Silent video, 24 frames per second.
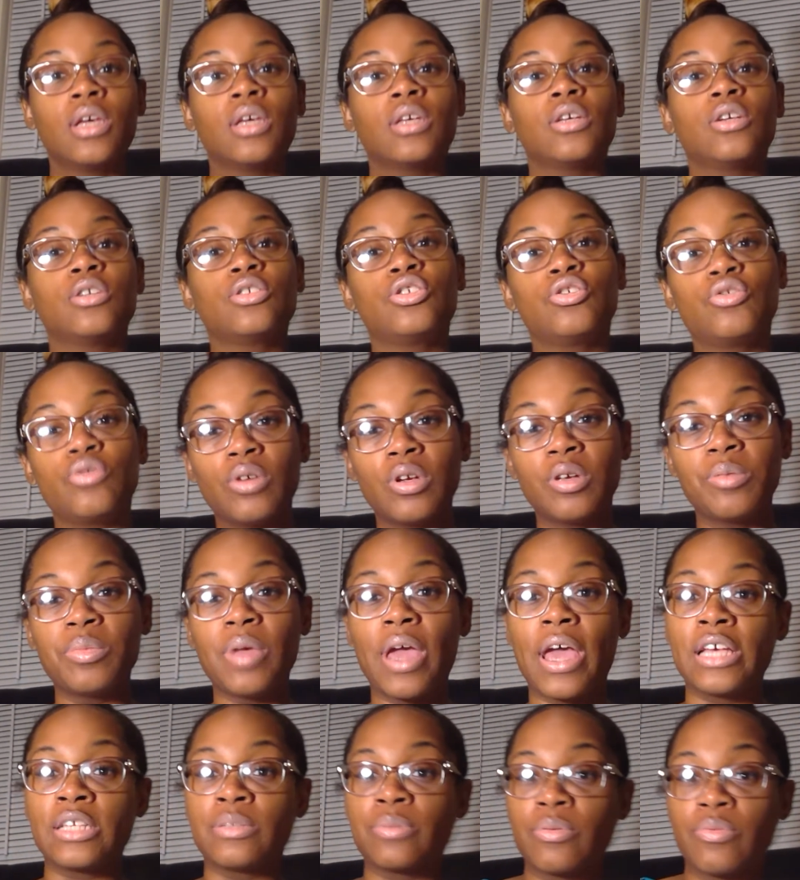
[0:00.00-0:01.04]
your dream,
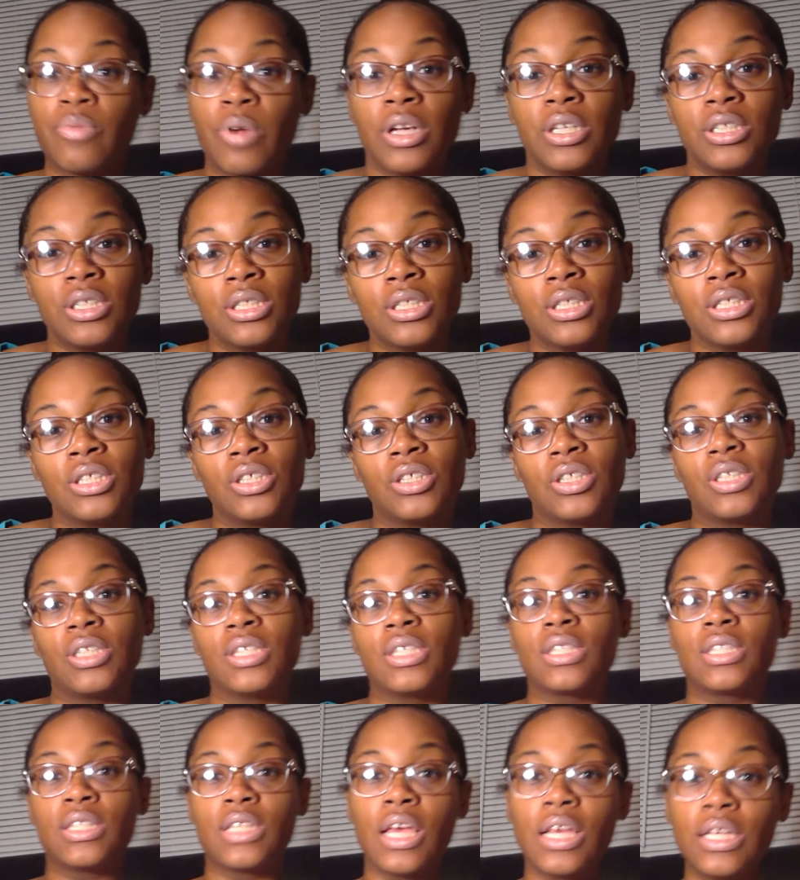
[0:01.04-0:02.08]
your aspirations, your
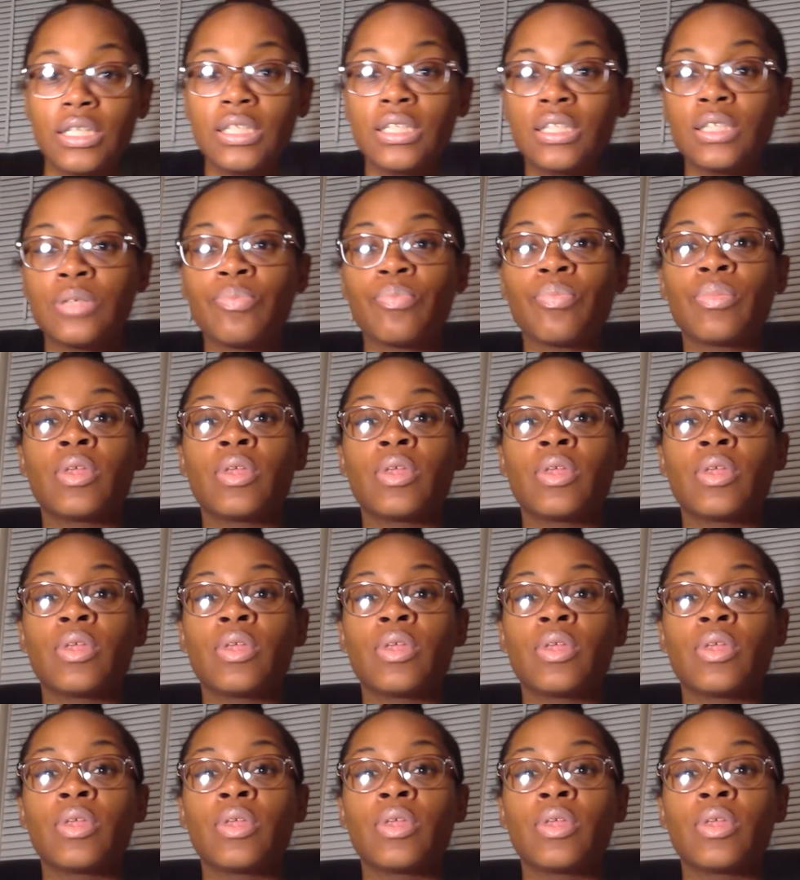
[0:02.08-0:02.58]
success.